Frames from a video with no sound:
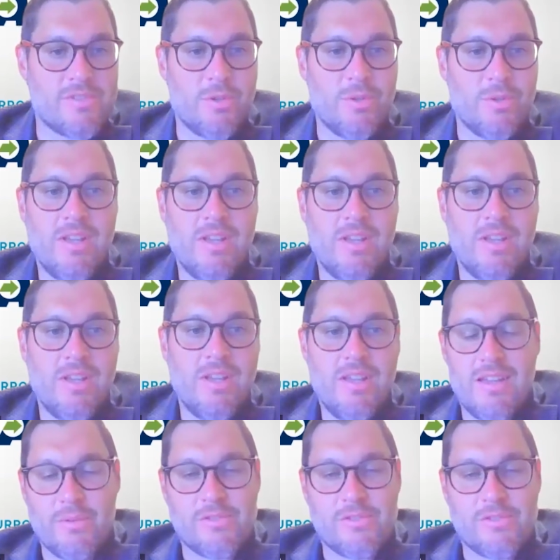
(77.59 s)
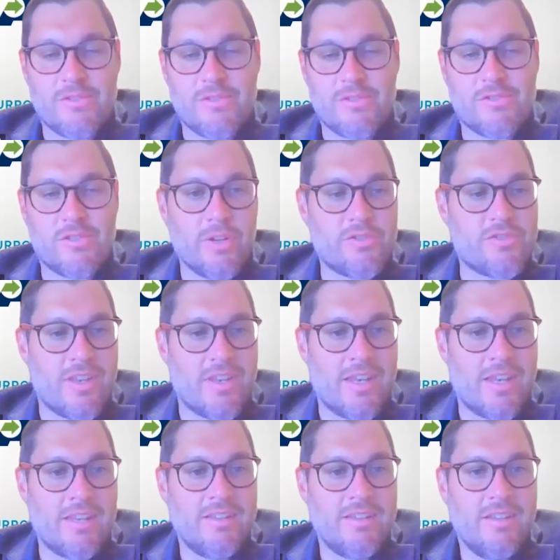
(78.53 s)
So I was super
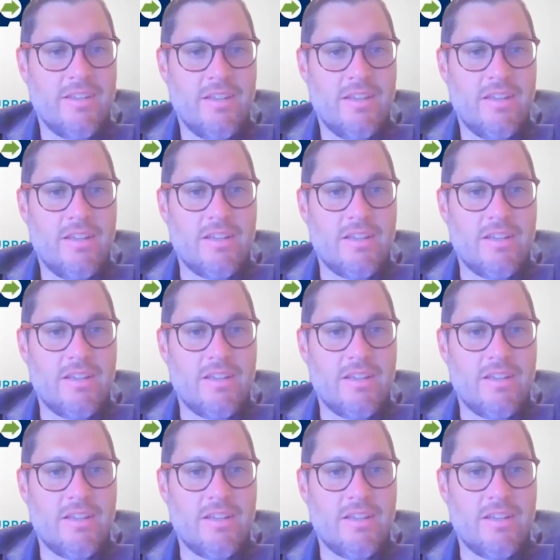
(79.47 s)
interested in it,